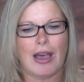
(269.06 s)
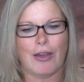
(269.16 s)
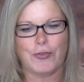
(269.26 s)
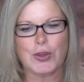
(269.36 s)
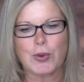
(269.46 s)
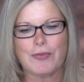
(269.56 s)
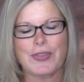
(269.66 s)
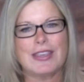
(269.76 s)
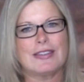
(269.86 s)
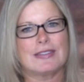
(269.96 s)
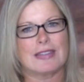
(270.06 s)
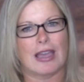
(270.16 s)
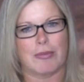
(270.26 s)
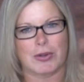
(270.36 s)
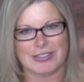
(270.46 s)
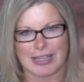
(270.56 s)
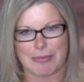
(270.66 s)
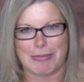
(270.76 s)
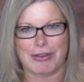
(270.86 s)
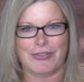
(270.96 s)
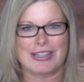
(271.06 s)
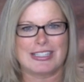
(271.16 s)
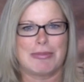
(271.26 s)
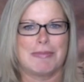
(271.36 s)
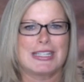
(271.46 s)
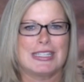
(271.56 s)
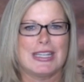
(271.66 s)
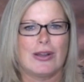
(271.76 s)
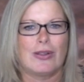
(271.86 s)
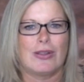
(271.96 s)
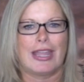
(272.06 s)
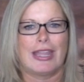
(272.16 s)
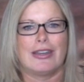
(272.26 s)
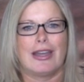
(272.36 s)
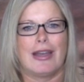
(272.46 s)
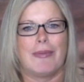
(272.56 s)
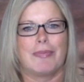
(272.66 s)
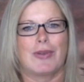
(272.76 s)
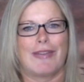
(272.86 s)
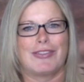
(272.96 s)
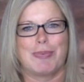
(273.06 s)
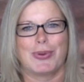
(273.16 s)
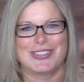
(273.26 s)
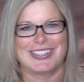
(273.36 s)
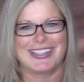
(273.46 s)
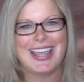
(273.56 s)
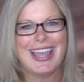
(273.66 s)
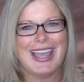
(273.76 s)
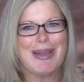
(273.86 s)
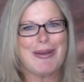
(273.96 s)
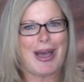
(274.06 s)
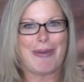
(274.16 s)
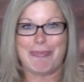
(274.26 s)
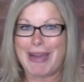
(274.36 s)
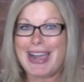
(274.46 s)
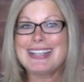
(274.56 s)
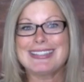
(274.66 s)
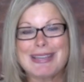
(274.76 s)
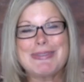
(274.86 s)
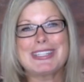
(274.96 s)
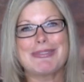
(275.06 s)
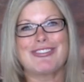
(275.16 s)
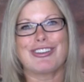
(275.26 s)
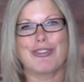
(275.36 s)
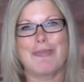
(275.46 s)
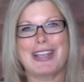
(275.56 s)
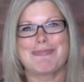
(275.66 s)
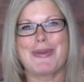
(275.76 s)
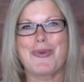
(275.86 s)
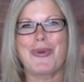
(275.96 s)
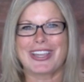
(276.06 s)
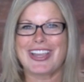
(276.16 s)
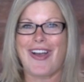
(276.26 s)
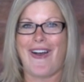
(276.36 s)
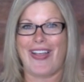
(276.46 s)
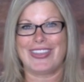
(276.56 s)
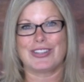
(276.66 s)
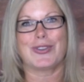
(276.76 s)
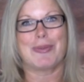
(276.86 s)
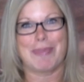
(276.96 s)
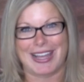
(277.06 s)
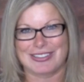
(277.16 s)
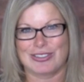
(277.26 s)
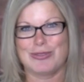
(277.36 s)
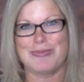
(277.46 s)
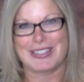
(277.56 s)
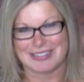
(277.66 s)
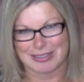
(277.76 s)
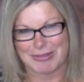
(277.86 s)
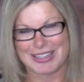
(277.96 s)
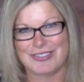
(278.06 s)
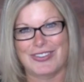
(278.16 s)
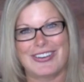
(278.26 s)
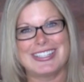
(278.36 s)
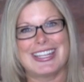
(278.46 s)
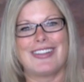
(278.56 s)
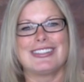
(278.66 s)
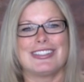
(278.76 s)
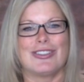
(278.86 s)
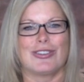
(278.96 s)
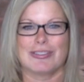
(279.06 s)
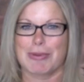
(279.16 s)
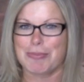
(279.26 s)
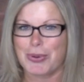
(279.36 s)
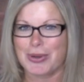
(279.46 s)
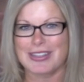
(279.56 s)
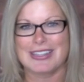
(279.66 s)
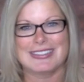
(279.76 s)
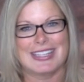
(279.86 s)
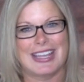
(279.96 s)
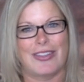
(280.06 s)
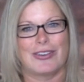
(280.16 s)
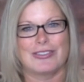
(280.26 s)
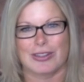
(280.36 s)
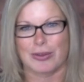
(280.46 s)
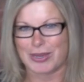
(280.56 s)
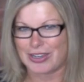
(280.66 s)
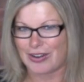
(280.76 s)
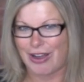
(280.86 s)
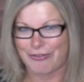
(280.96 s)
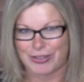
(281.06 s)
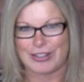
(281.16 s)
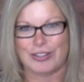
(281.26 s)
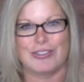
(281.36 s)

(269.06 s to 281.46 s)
A few of these um, were designed by my friend Debbie McNeil and um, Crafty Person. Uh, my Stamp It Demonstrator group has been working on these for the past two months. Some of these very talented girls have been putting these together so that we can offer these